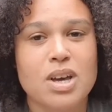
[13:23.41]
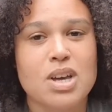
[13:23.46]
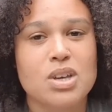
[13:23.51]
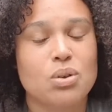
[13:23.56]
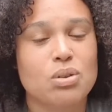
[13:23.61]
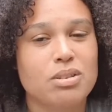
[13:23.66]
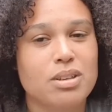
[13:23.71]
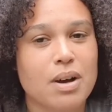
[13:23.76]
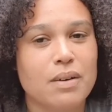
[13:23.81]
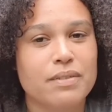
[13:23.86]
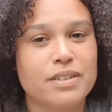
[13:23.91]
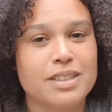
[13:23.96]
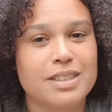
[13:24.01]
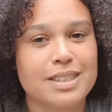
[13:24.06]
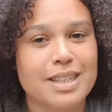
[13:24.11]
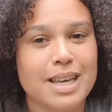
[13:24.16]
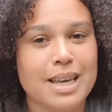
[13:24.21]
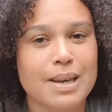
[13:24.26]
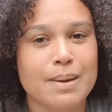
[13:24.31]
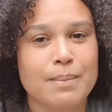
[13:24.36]
your
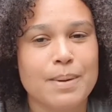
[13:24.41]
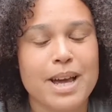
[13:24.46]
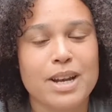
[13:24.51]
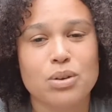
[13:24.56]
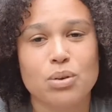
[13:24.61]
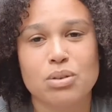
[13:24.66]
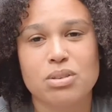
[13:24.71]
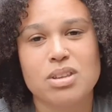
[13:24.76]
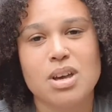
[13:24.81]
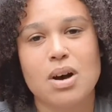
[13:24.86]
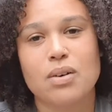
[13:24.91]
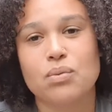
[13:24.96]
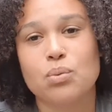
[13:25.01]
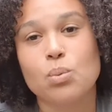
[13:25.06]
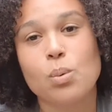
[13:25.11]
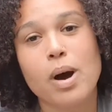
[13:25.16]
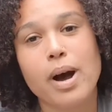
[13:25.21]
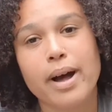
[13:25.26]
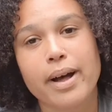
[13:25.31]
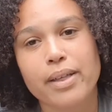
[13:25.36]
self-esteem and your
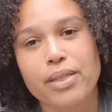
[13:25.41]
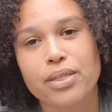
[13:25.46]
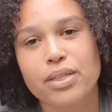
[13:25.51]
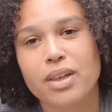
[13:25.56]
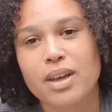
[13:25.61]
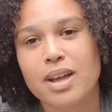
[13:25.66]
self-worth